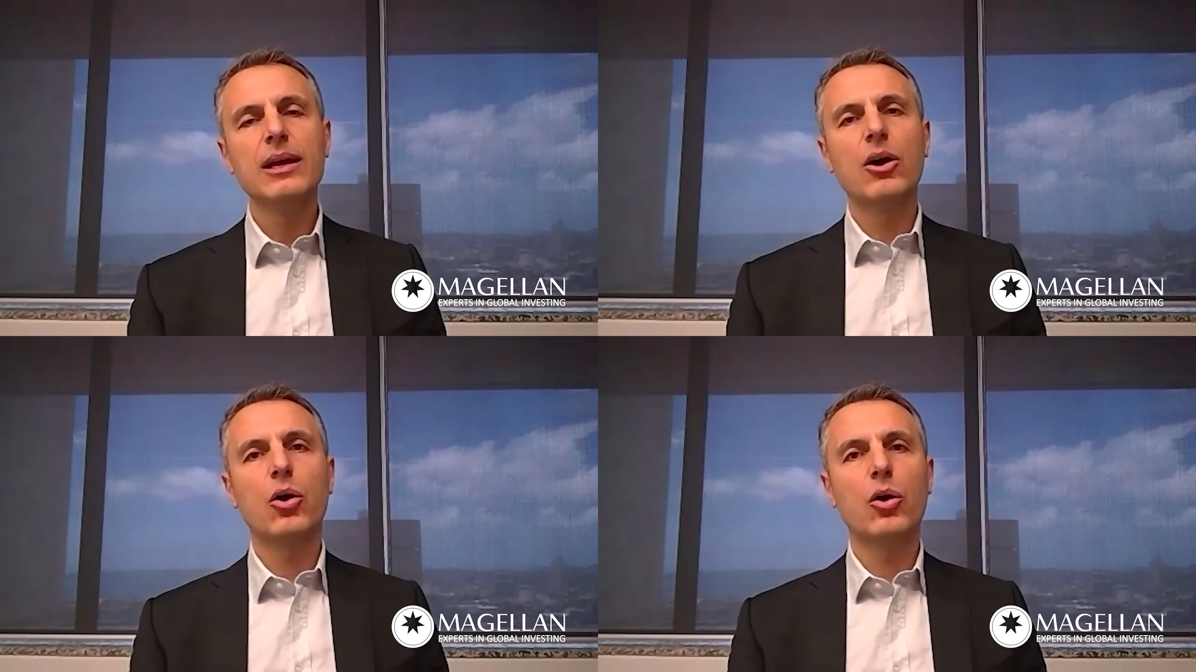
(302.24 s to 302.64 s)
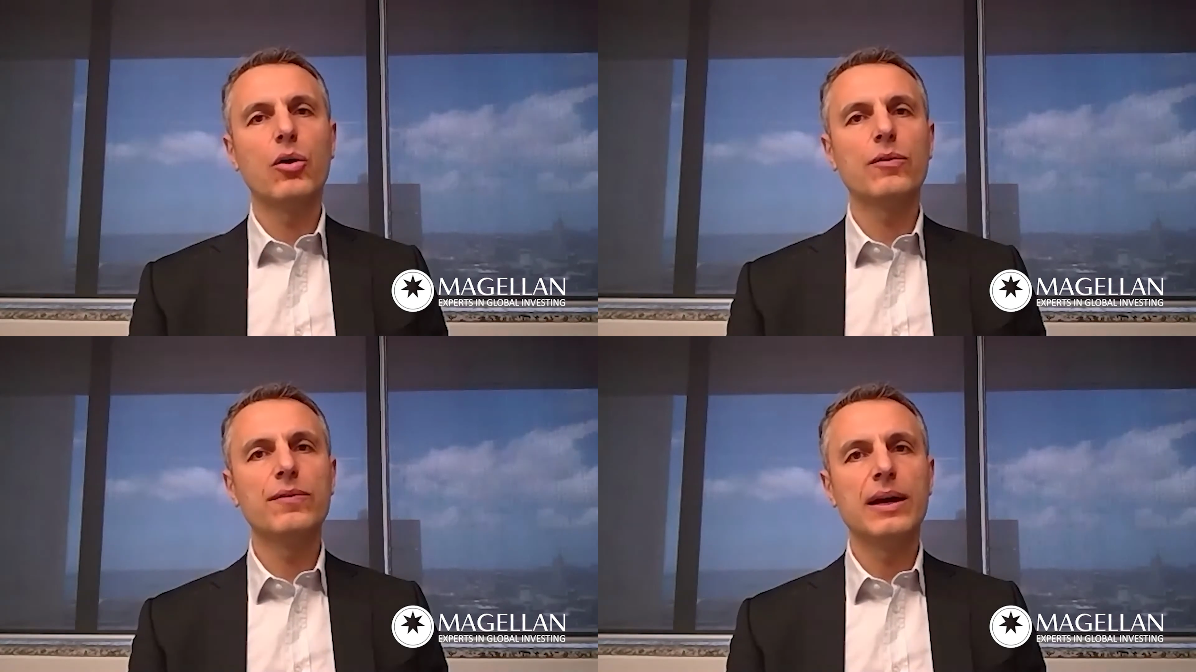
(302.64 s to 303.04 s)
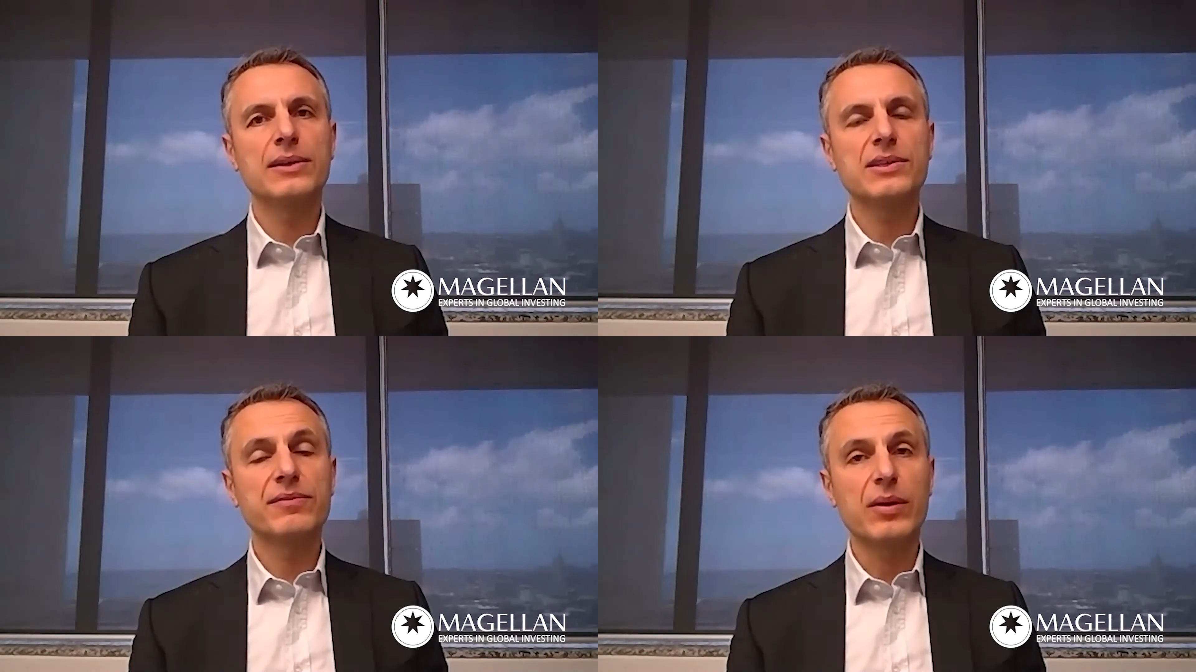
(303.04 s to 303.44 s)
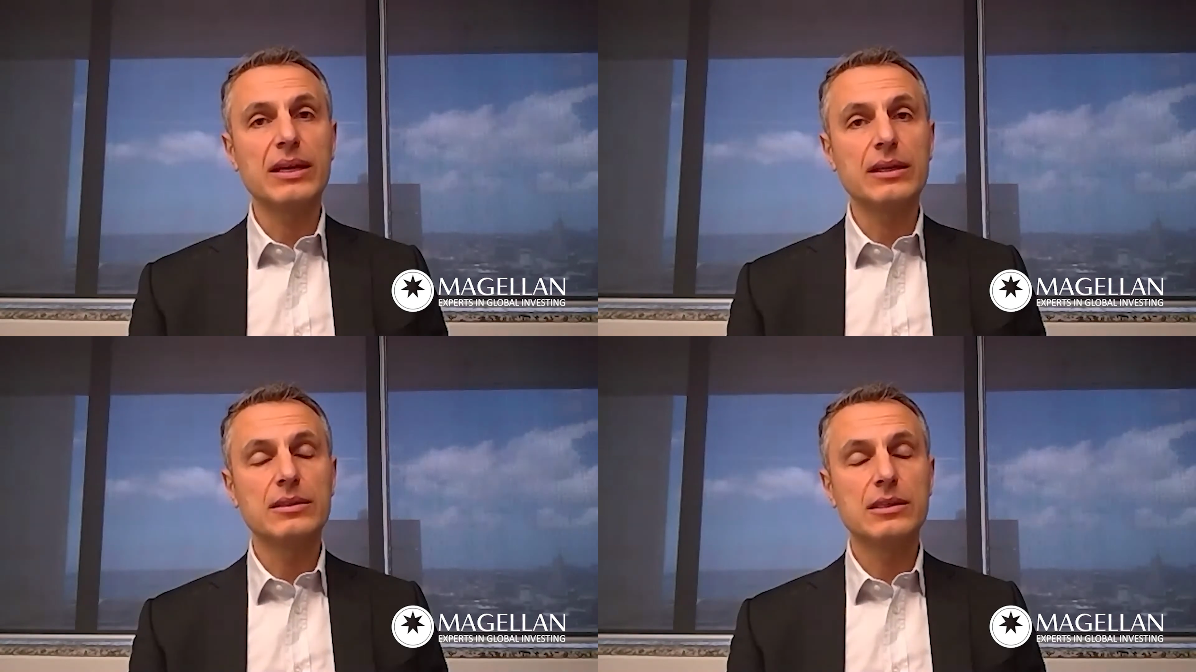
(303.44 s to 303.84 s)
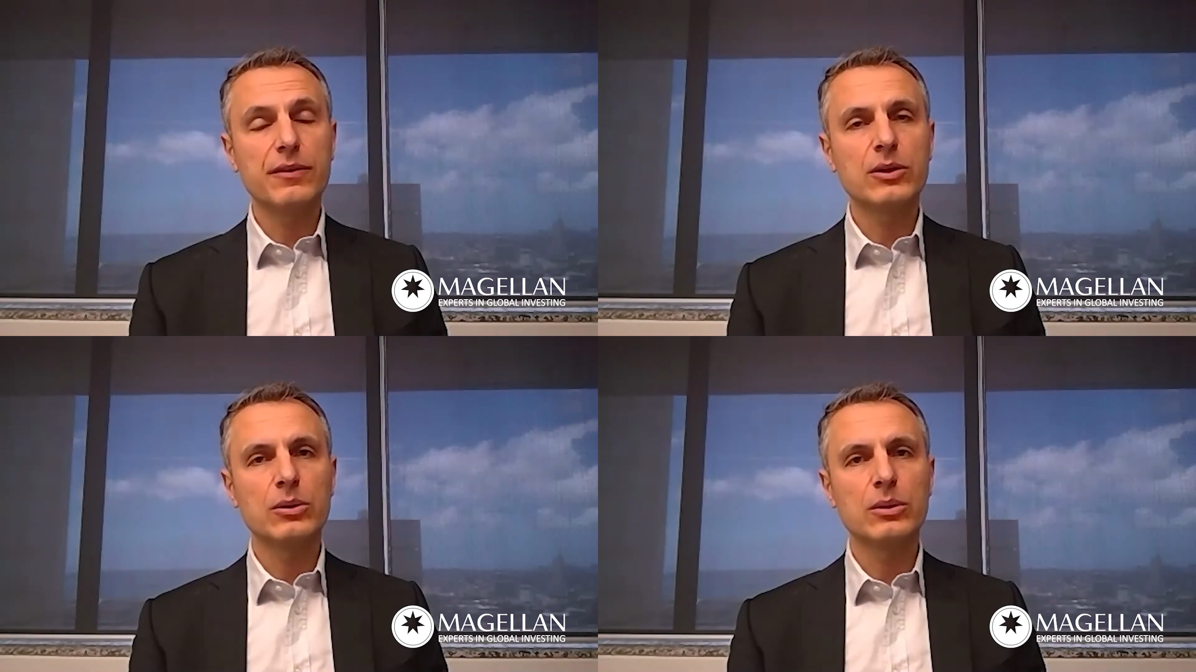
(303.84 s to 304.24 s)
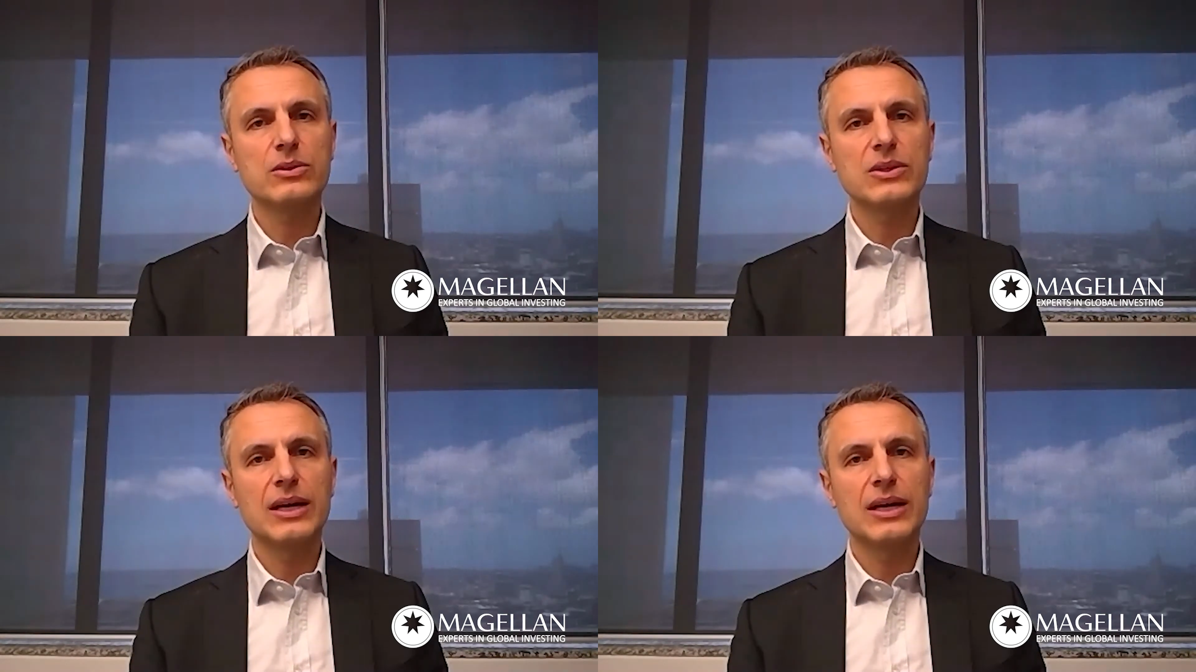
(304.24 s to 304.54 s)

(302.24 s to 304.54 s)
of some very difficult